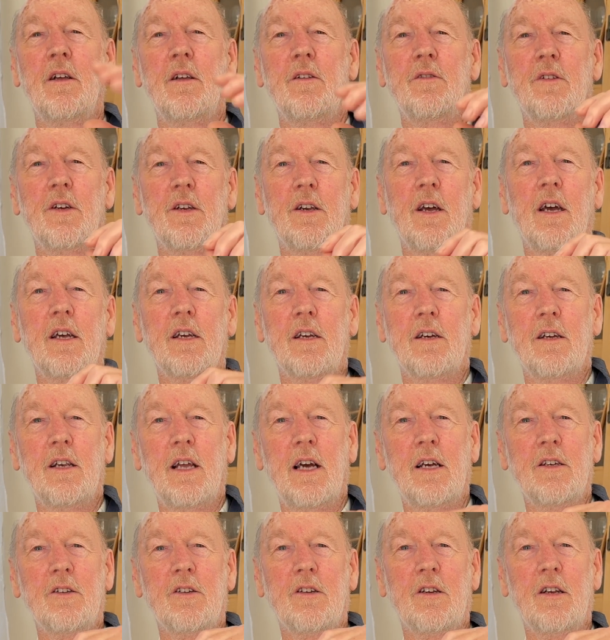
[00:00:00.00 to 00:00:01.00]
that I could
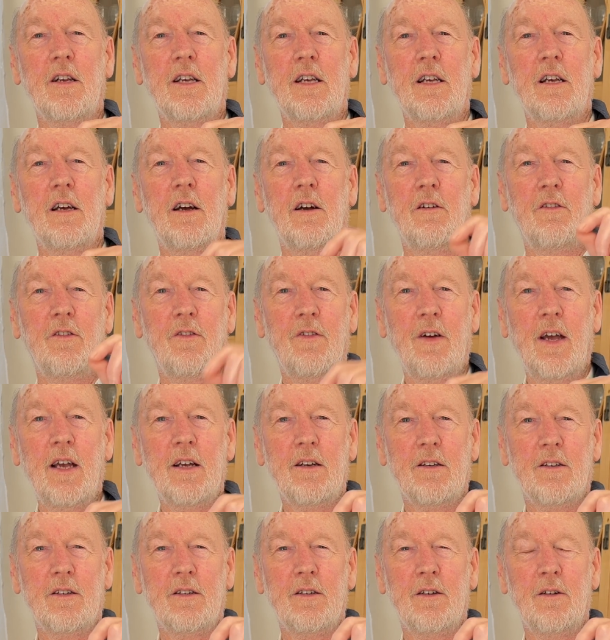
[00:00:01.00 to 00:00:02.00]
actually
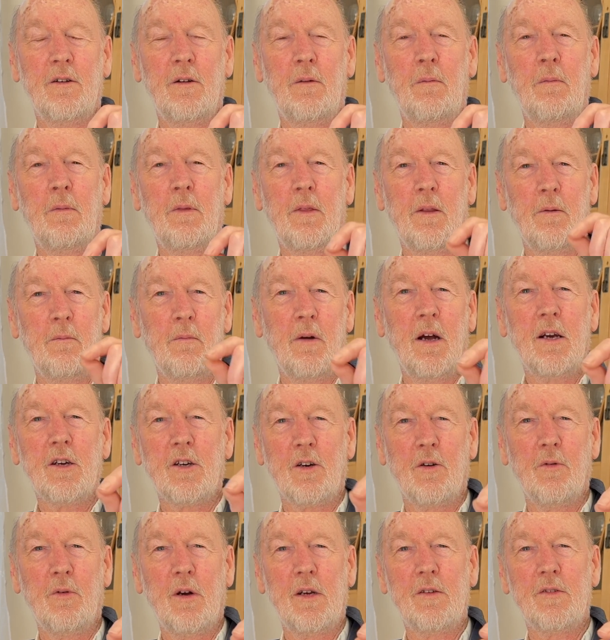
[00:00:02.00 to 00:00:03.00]
affect the
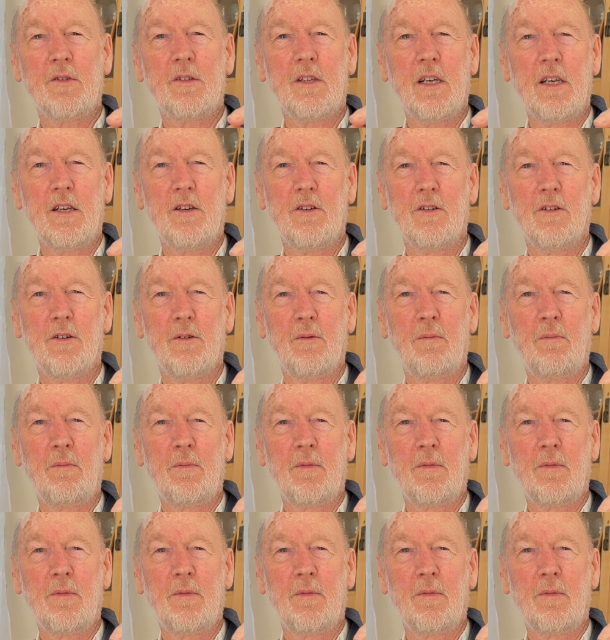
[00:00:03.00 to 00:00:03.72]
microwave signal,